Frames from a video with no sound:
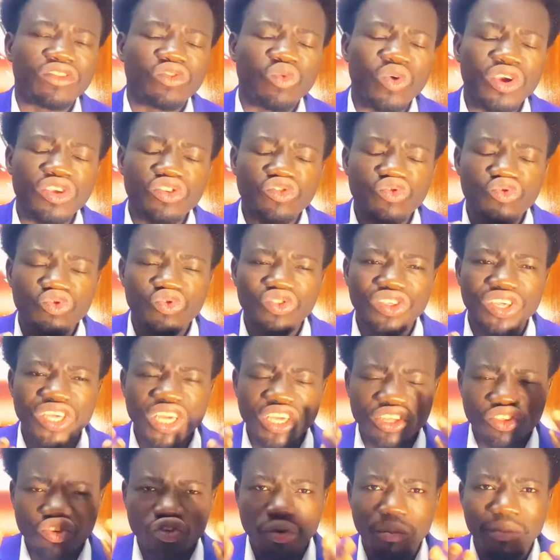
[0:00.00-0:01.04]
When you
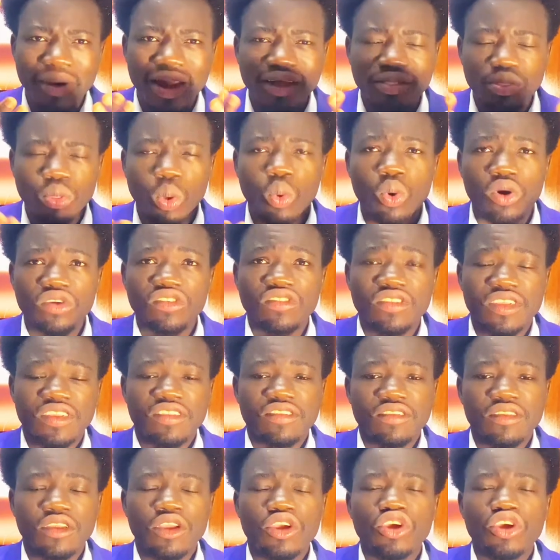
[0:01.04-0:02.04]
change your mind towards this,